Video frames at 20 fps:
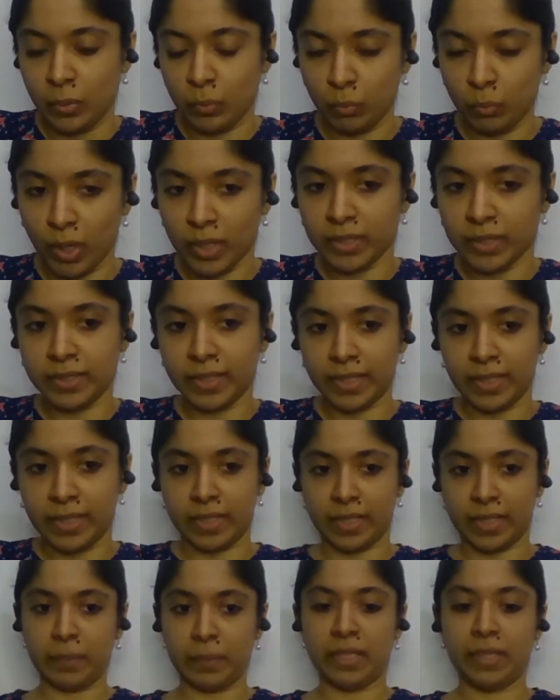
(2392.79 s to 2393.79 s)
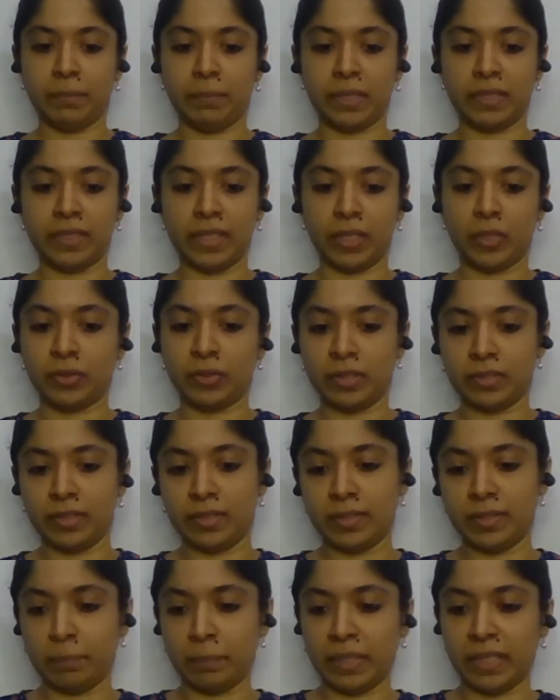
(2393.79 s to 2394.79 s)
One day, I mean, let me tell you, this
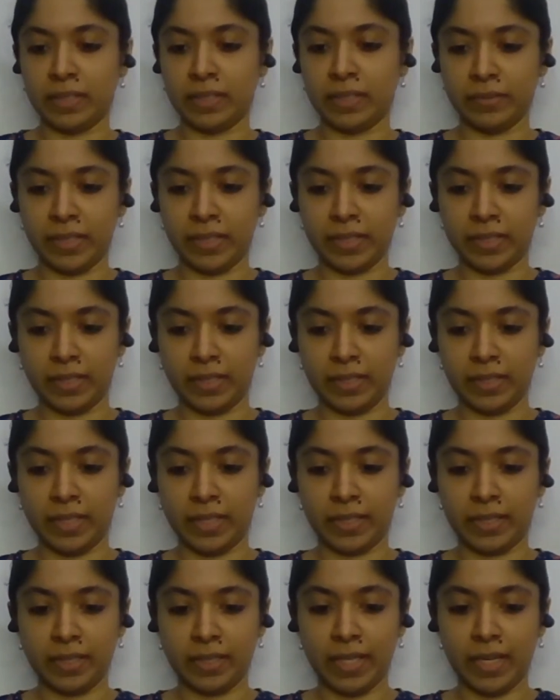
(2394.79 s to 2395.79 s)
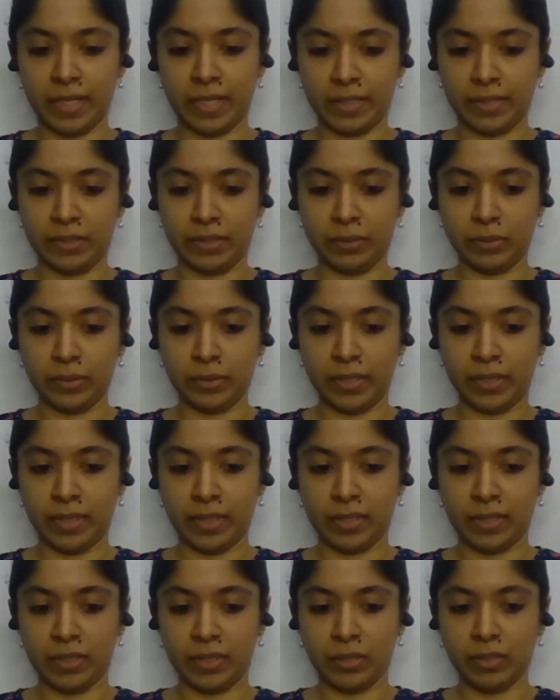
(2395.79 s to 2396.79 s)
is a mini awakening I had. Okay,
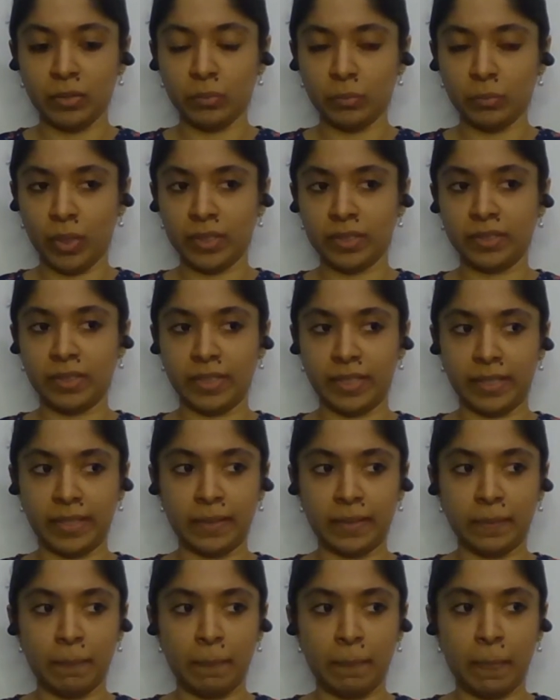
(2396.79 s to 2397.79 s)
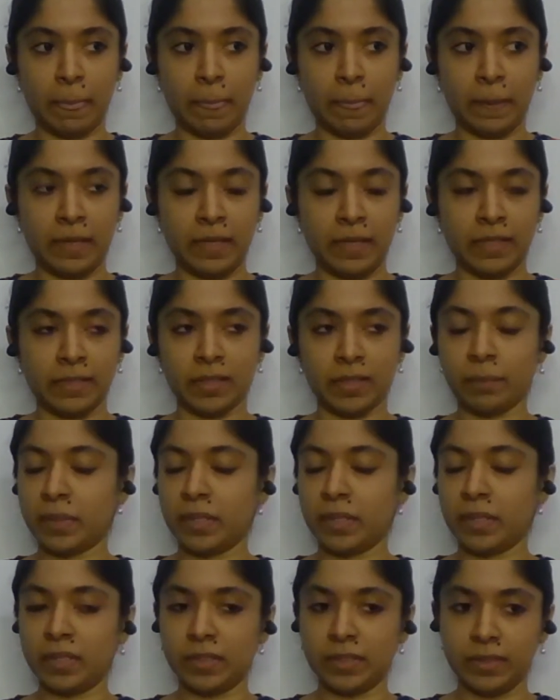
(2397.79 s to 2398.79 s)
one day, some
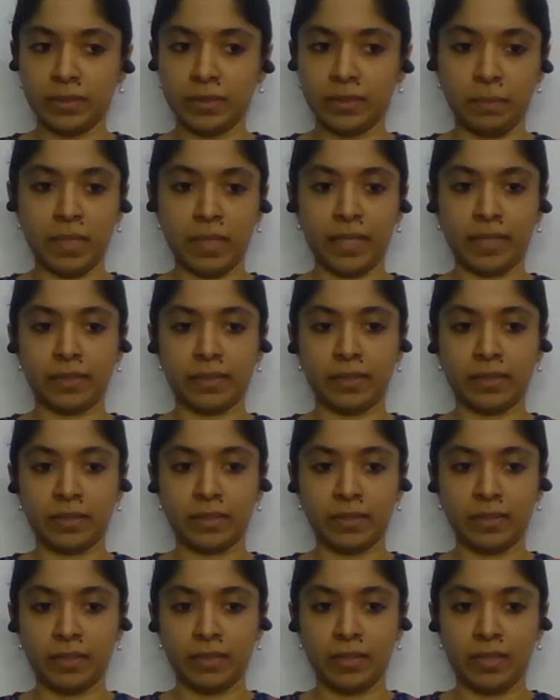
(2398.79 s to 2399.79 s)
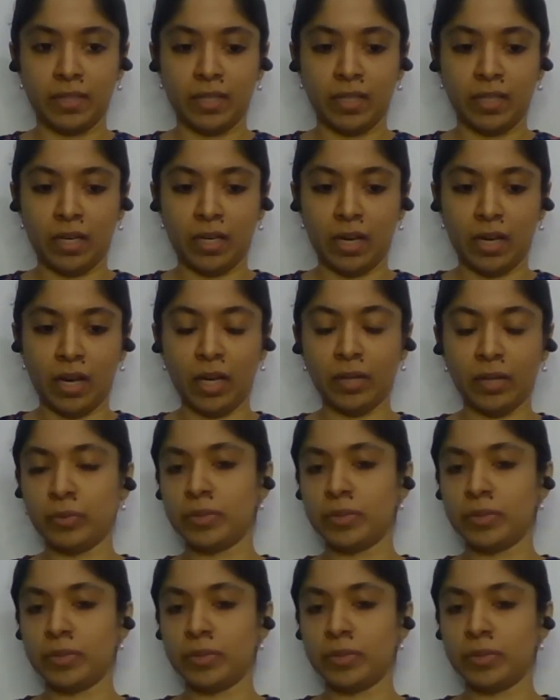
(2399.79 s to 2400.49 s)
years back, I was